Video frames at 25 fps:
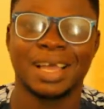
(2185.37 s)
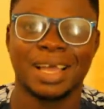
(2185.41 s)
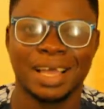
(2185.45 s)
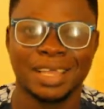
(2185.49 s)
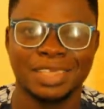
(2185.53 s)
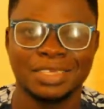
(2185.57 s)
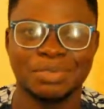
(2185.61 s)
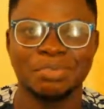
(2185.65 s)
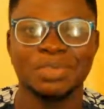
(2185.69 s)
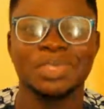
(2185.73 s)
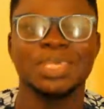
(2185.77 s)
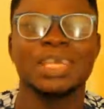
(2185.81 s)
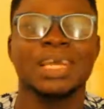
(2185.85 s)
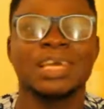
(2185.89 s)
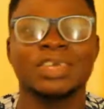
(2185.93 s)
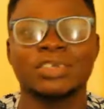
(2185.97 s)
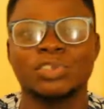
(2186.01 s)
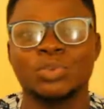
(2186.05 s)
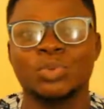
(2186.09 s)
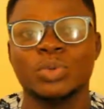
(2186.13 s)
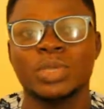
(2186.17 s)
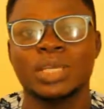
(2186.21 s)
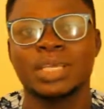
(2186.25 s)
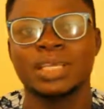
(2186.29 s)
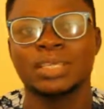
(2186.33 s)
Catch me
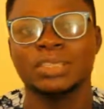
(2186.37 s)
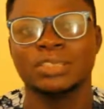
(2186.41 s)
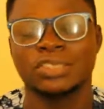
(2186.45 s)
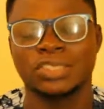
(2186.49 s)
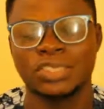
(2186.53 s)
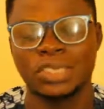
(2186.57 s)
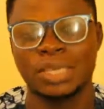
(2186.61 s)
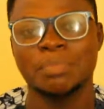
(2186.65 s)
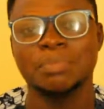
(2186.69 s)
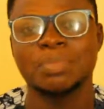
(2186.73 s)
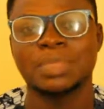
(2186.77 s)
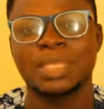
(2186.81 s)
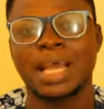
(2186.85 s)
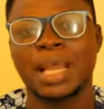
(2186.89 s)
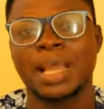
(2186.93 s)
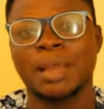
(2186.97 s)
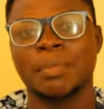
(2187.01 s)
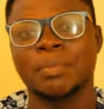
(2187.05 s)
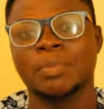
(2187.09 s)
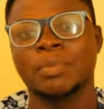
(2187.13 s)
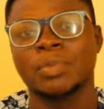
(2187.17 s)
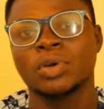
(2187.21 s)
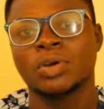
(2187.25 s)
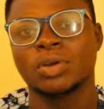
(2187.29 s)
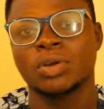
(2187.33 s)
next week, same
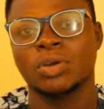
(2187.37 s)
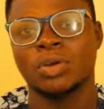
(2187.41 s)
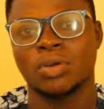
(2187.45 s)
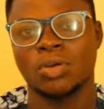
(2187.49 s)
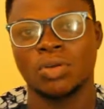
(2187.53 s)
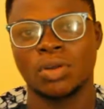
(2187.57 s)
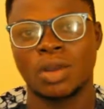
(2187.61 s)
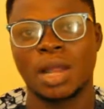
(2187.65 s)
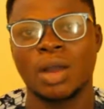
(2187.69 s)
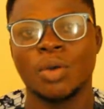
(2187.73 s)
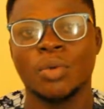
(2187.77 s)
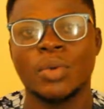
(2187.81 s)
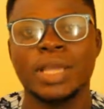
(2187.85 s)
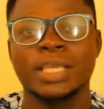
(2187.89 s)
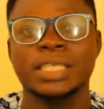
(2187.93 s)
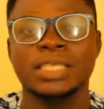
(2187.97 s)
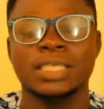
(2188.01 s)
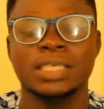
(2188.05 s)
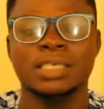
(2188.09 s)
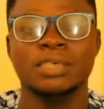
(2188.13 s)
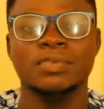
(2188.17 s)
time on Awake